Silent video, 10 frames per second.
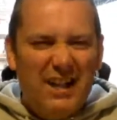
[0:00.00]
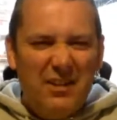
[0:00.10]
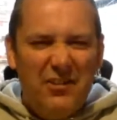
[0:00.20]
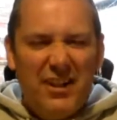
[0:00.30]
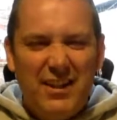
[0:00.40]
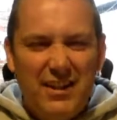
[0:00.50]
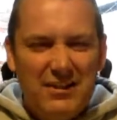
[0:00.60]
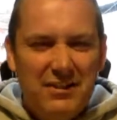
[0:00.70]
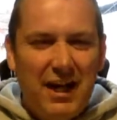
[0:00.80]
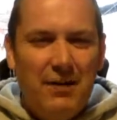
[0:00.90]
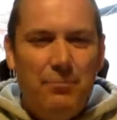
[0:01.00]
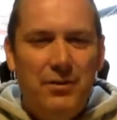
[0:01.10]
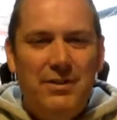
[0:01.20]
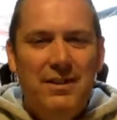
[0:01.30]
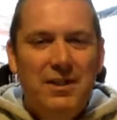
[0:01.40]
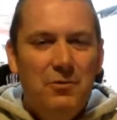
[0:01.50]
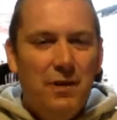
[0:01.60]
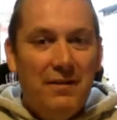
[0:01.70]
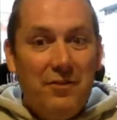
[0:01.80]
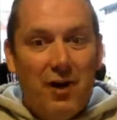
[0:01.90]
I don't think that's going to happen.
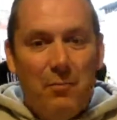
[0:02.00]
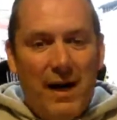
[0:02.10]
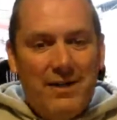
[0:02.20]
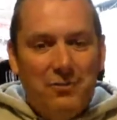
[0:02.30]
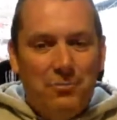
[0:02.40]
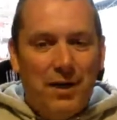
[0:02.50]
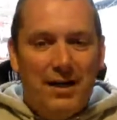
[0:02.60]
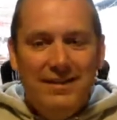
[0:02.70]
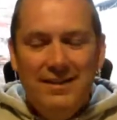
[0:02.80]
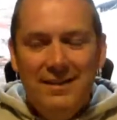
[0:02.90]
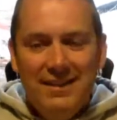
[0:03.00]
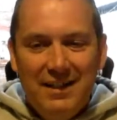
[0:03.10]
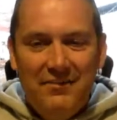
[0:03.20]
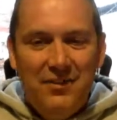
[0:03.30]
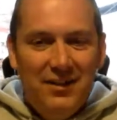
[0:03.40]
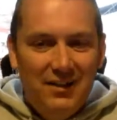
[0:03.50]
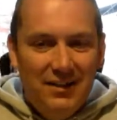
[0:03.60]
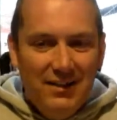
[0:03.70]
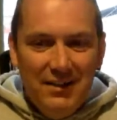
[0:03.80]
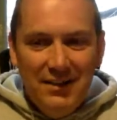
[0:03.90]
We have got a backup plan of a
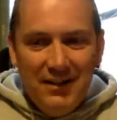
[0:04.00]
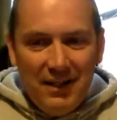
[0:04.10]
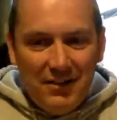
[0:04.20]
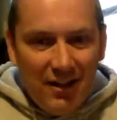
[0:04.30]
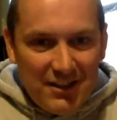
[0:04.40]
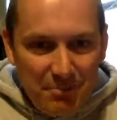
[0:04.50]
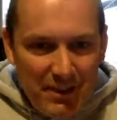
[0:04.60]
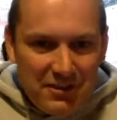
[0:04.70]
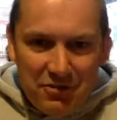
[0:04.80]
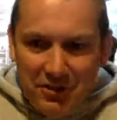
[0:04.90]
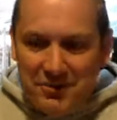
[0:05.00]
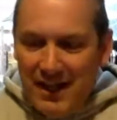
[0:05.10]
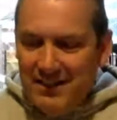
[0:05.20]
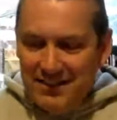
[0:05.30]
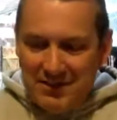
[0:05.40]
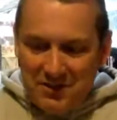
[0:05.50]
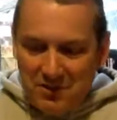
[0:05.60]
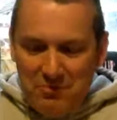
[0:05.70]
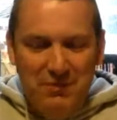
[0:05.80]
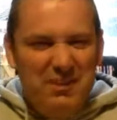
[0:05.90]
nice mixed grill Kay's going to
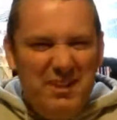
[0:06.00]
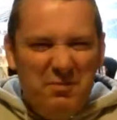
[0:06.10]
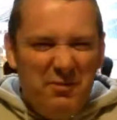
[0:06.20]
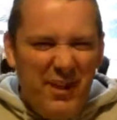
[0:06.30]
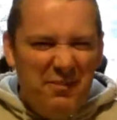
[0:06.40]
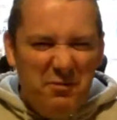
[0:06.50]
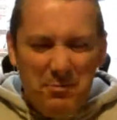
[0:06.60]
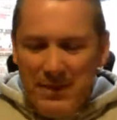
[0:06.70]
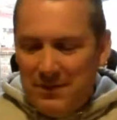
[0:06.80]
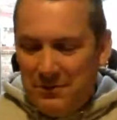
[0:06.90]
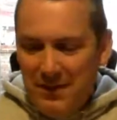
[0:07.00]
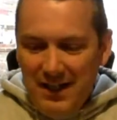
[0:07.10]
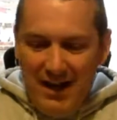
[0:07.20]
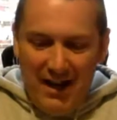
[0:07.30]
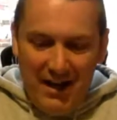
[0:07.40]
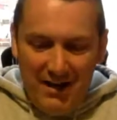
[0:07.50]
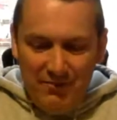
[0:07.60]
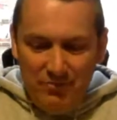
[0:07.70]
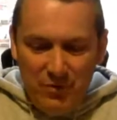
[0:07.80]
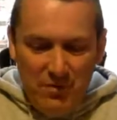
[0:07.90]
cook me, which is my favourite meal.
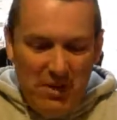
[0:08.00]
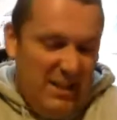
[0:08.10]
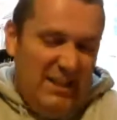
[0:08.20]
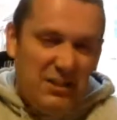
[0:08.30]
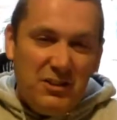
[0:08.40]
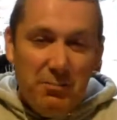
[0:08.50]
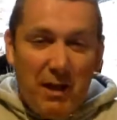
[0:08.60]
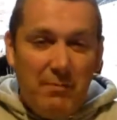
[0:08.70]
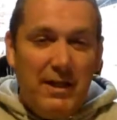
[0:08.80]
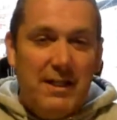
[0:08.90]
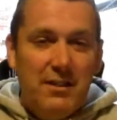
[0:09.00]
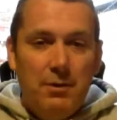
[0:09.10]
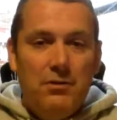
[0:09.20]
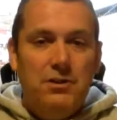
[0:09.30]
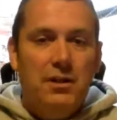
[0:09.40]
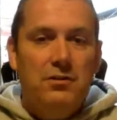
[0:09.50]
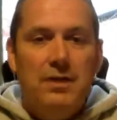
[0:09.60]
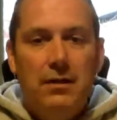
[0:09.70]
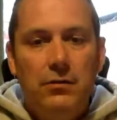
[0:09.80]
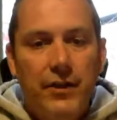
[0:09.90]
And it's just about making the most of those
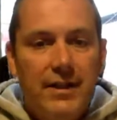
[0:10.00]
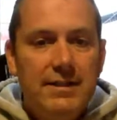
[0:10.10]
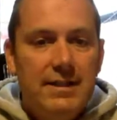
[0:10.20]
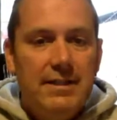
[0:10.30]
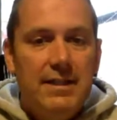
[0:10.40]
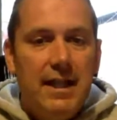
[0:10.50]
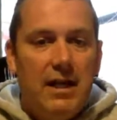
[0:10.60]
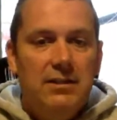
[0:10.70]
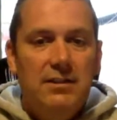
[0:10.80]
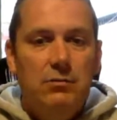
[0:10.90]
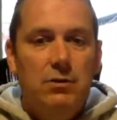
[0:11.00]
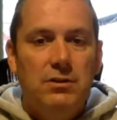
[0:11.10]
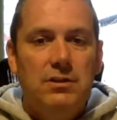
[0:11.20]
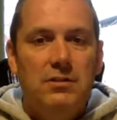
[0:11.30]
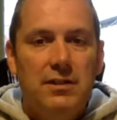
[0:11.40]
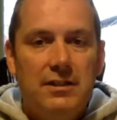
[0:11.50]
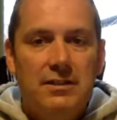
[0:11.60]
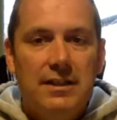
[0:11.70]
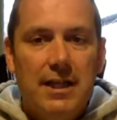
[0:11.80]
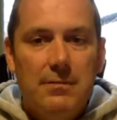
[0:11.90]
little things, isn't it? I still want to do this
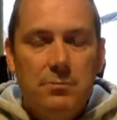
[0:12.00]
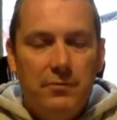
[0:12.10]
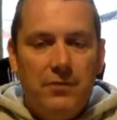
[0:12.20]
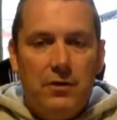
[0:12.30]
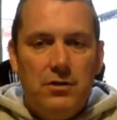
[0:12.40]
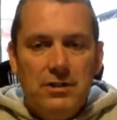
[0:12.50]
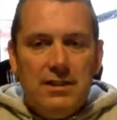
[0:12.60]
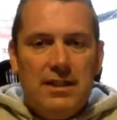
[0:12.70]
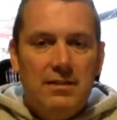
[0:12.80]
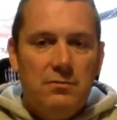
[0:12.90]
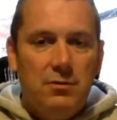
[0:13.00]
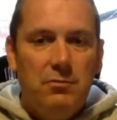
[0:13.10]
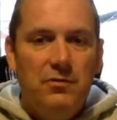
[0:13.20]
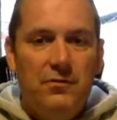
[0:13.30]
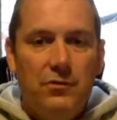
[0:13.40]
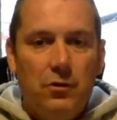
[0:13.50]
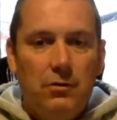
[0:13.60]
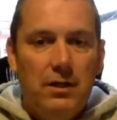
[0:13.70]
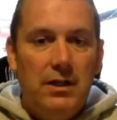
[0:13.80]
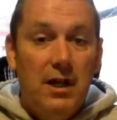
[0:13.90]
because it keeps me focused, it keeps me moving
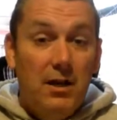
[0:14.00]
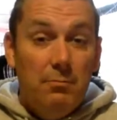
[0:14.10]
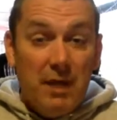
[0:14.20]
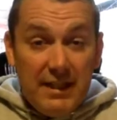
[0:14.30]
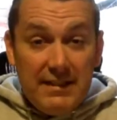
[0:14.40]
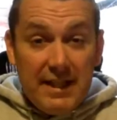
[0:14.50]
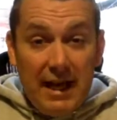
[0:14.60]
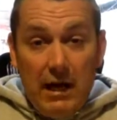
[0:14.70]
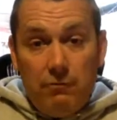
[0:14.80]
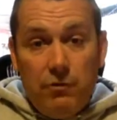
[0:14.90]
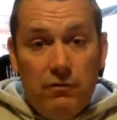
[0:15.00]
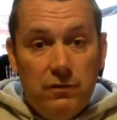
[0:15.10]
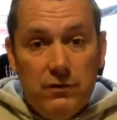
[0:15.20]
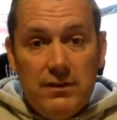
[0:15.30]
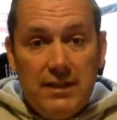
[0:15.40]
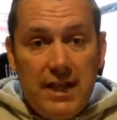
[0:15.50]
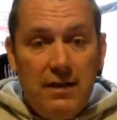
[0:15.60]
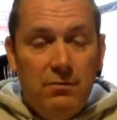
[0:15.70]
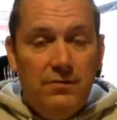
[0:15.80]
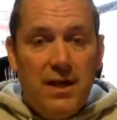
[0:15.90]
forward. Managed to get out for a run
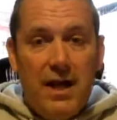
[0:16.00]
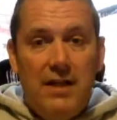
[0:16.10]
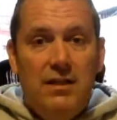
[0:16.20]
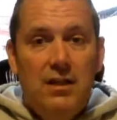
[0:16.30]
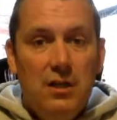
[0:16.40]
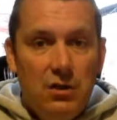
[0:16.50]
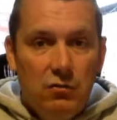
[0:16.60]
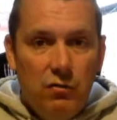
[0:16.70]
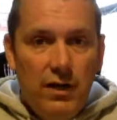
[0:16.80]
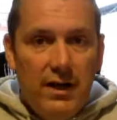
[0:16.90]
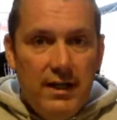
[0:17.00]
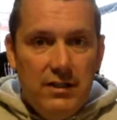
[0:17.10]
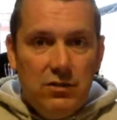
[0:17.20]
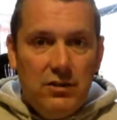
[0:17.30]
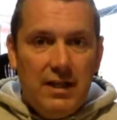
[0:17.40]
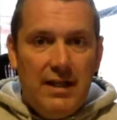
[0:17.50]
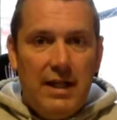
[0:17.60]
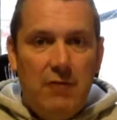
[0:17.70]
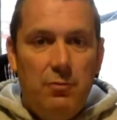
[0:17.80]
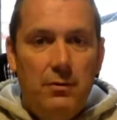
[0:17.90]
today with Kay. Really enjoyed getting
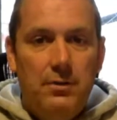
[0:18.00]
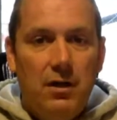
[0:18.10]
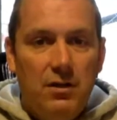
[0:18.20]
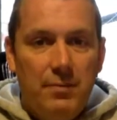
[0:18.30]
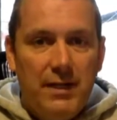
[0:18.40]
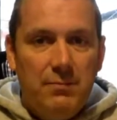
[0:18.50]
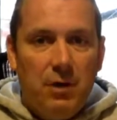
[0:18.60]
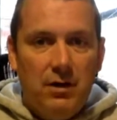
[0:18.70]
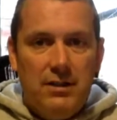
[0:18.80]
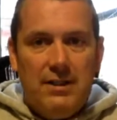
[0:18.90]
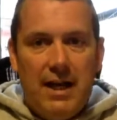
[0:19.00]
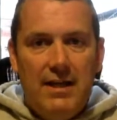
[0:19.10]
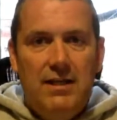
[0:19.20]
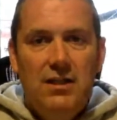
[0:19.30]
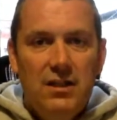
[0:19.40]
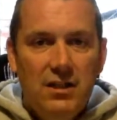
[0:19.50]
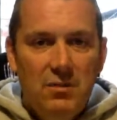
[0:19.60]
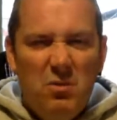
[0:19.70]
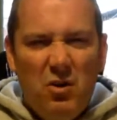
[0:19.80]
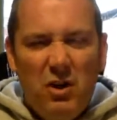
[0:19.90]
out. Probably got the best part of the day,
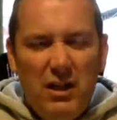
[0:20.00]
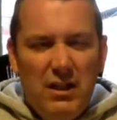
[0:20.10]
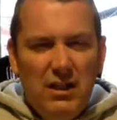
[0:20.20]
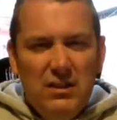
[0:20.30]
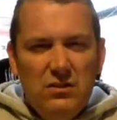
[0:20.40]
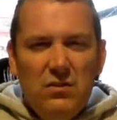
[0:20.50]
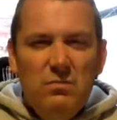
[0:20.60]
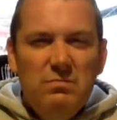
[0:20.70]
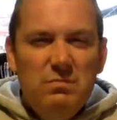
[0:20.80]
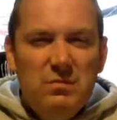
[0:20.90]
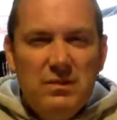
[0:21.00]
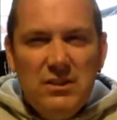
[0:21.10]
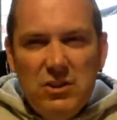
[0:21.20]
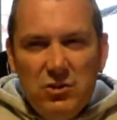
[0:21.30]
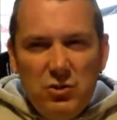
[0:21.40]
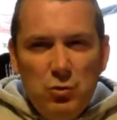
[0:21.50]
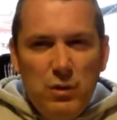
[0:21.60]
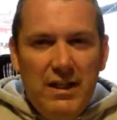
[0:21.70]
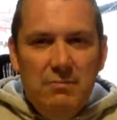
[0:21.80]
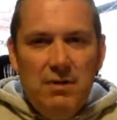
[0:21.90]
but just
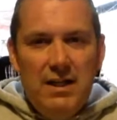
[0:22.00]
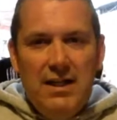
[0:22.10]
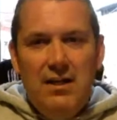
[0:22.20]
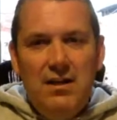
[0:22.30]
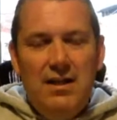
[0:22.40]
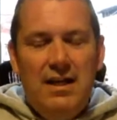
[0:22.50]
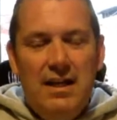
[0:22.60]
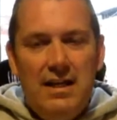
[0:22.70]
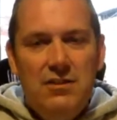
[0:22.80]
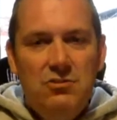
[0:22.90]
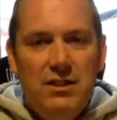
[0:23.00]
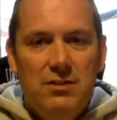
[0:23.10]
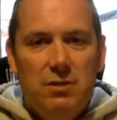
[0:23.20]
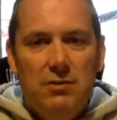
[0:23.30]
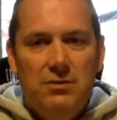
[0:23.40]
tweaked my injury as well.